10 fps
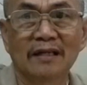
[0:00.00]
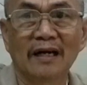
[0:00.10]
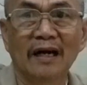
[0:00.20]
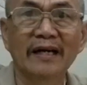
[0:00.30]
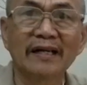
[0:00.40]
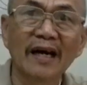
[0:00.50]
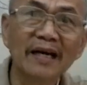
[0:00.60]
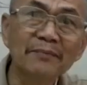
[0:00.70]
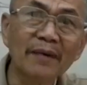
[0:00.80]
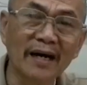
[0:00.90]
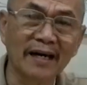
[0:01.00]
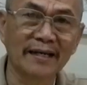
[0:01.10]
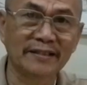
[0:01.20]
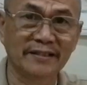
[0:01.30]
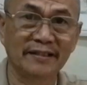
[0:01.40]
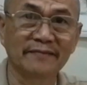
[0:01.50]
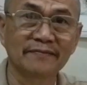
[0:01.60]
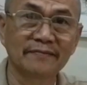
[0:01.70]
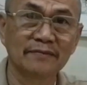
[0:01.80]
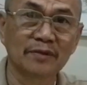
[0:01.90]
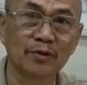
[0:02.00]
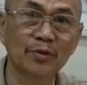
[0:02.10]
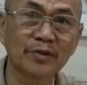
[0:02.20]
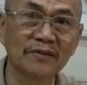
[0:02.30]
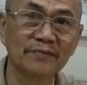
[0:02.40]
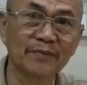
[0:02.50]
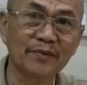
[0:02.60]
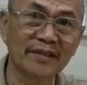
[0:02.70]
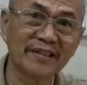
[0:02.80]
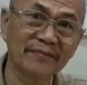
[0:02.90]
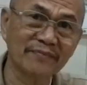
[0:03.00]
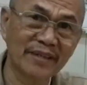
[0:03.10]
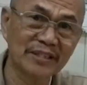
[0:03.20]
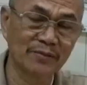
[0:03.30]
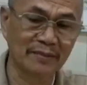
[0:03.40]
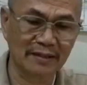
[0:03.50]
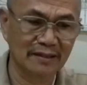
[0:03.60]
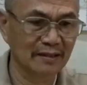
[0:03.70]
I have a hard time looking for a replacement